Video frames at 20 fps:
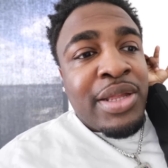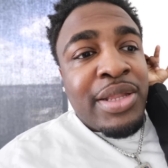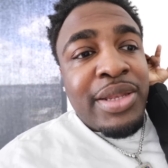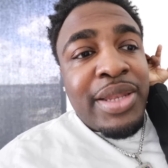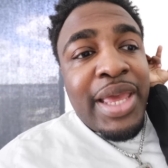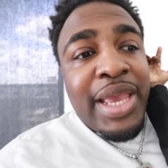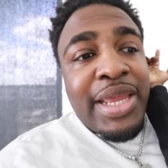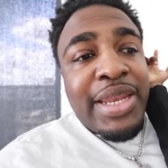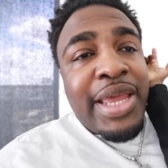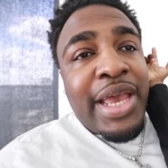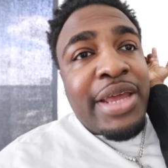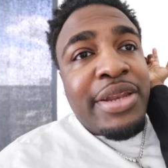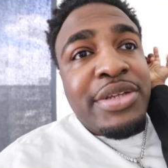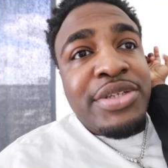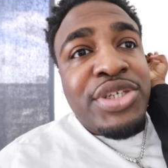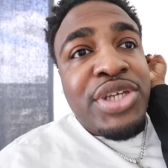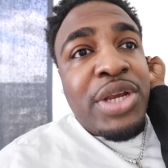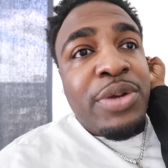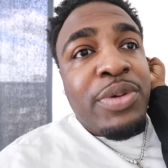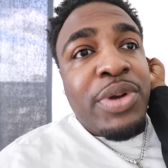laying down in the
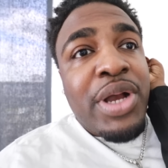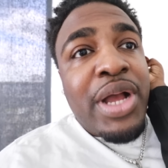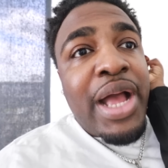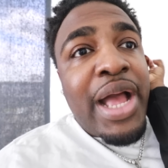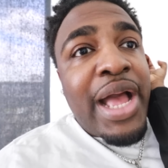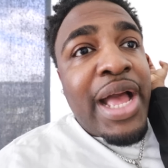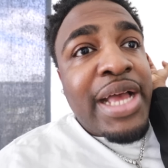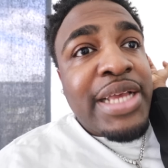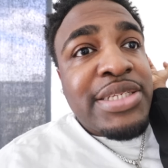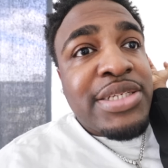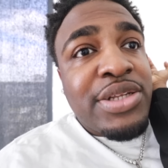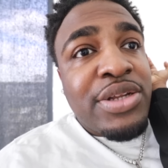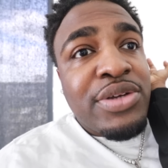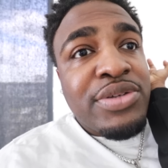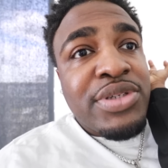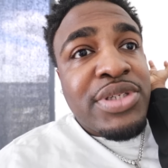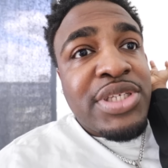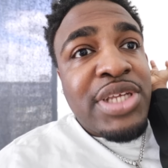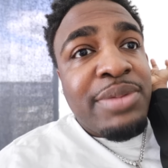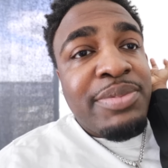chair with her eyes
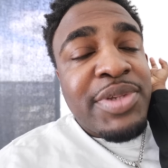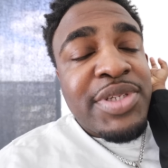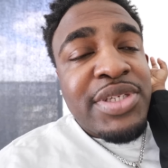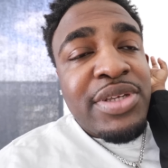closed or something.